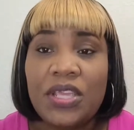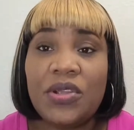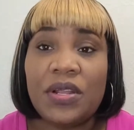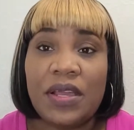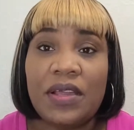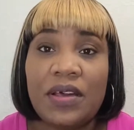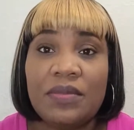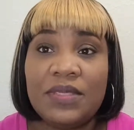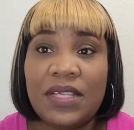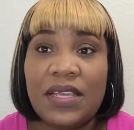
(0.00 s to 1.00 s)
your client
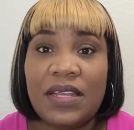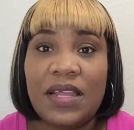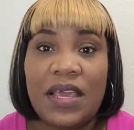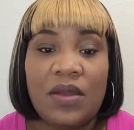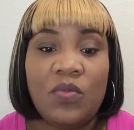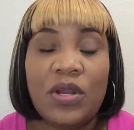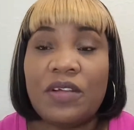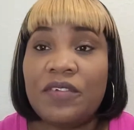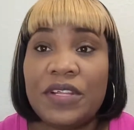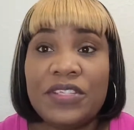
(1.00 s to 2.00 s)
comes in and
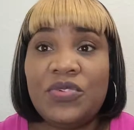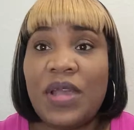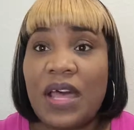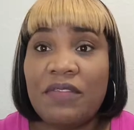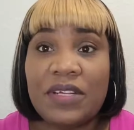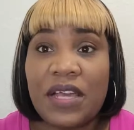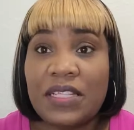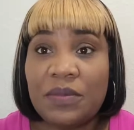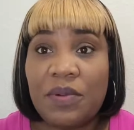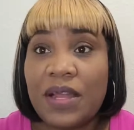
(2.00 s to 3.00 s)
whatever it is you
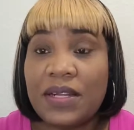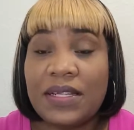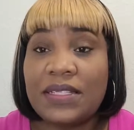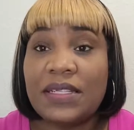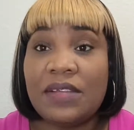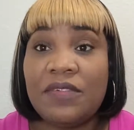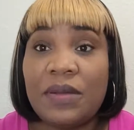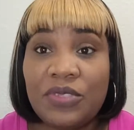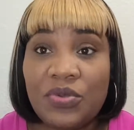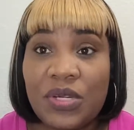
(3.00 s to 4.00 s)
advertise, the product doesn't live
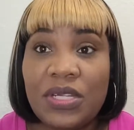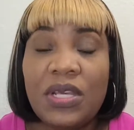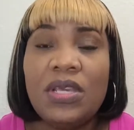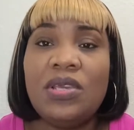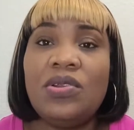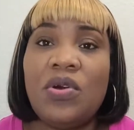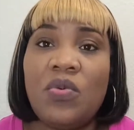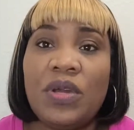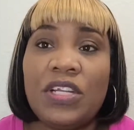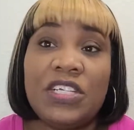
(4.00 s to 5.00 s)
up to it. You don't
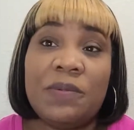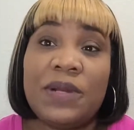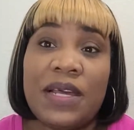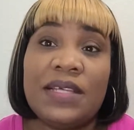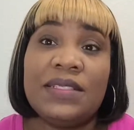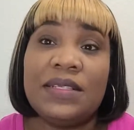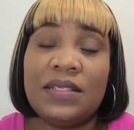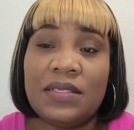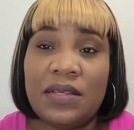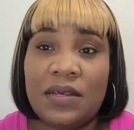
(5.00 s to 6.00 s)
want to jeopardize
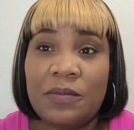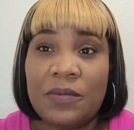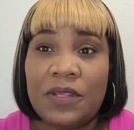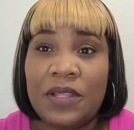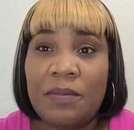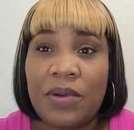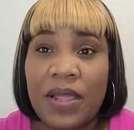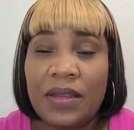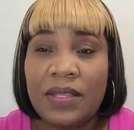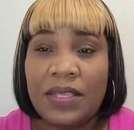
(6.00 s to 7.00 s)
the
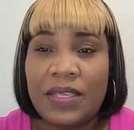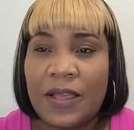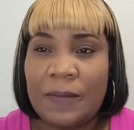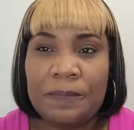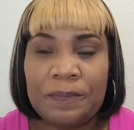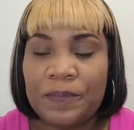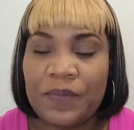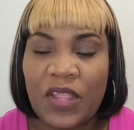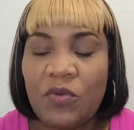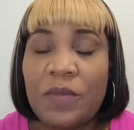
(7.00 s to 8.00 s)
brand, the
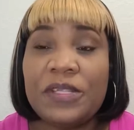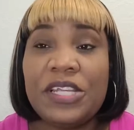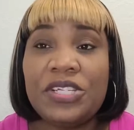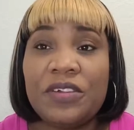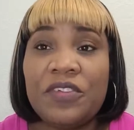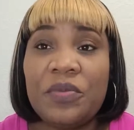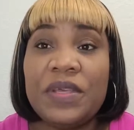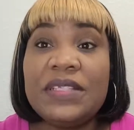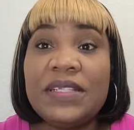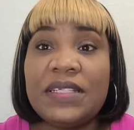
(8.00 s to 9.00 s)
reputation of your
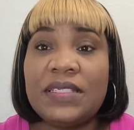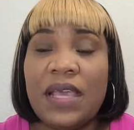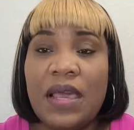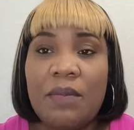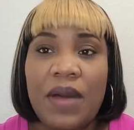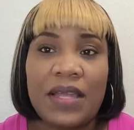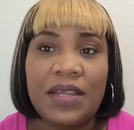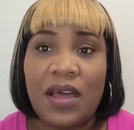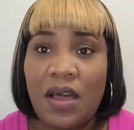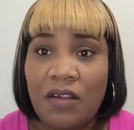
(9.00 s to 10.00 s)
business by
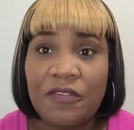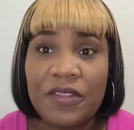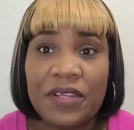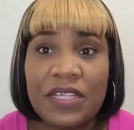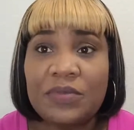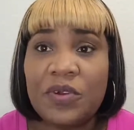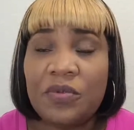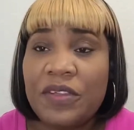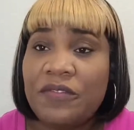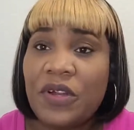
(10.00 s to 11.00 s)
not offering the customer a
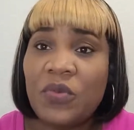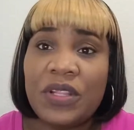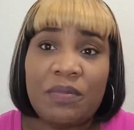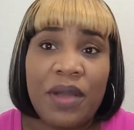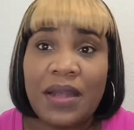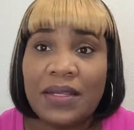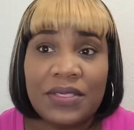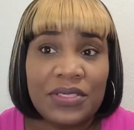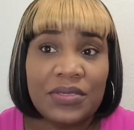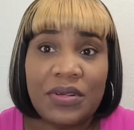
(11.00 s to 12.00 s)
refund when the
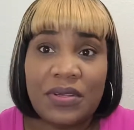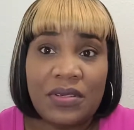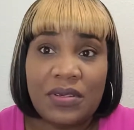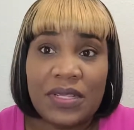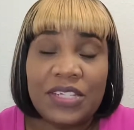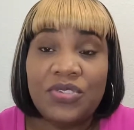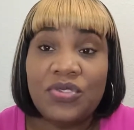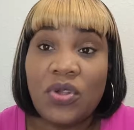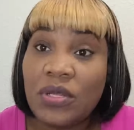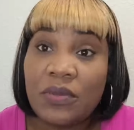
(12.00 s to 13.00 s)
products are that you
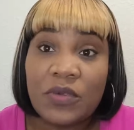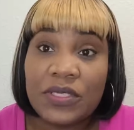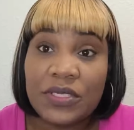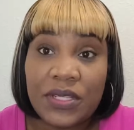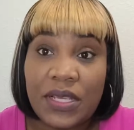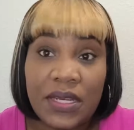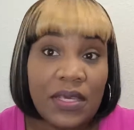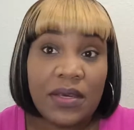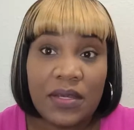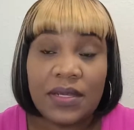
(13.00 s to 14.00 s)
sold them wasn't any
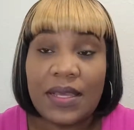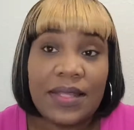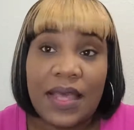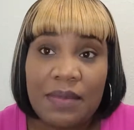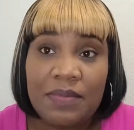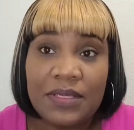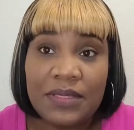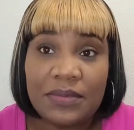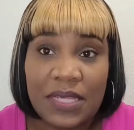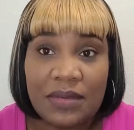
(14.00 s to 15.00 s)
good. And that happens
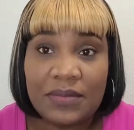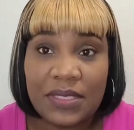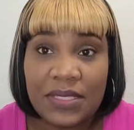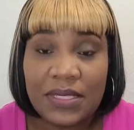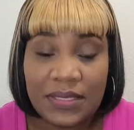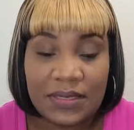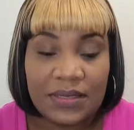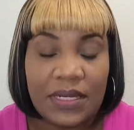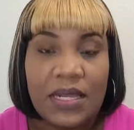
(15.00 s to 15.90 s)
sometimes. It does.